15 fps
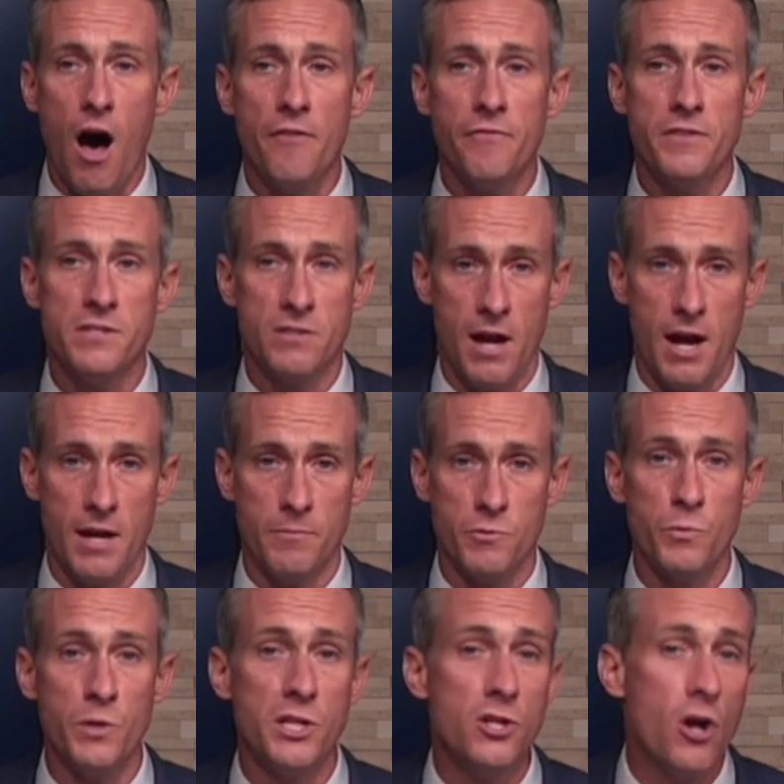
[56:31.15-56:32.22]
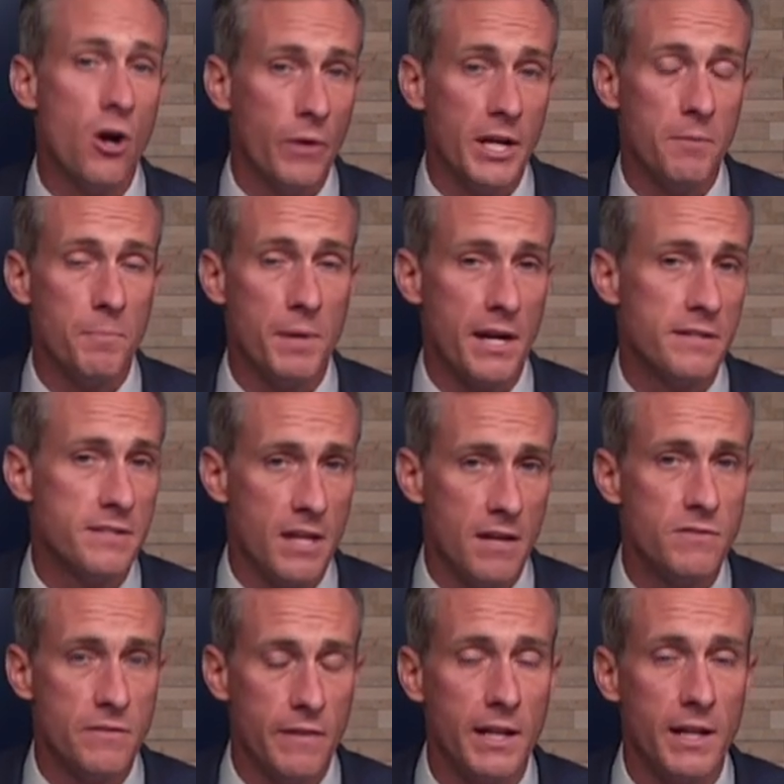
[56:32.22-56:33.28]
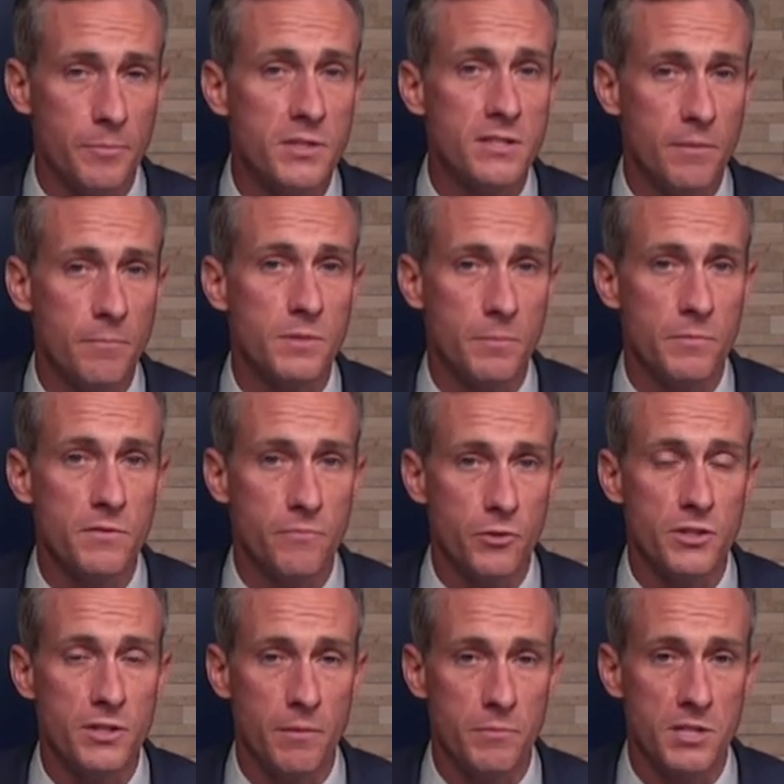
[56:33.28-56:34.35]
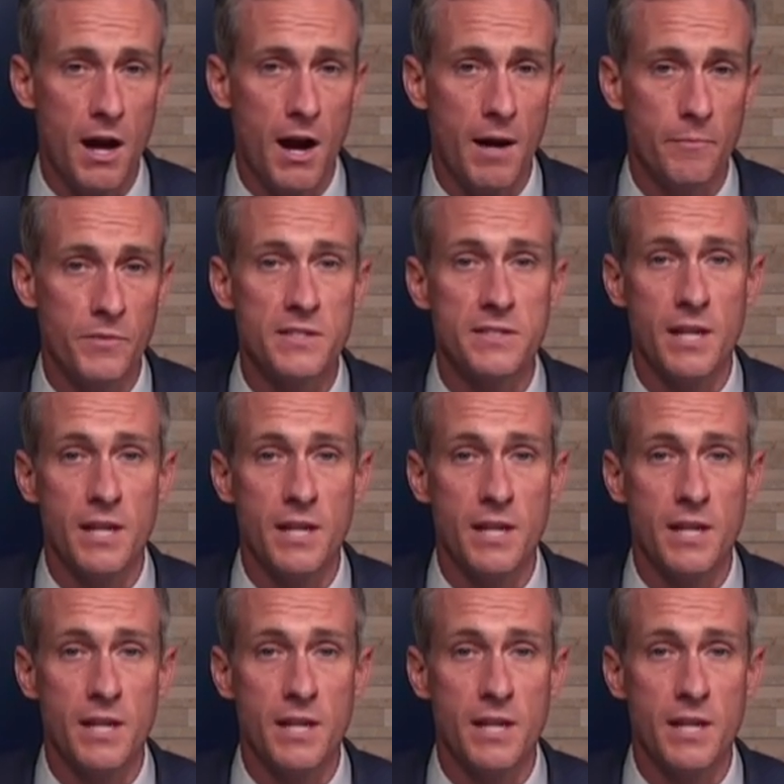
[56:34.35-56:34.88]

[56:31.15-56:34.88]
oftentimes we know it because they've developed symptoms for some time,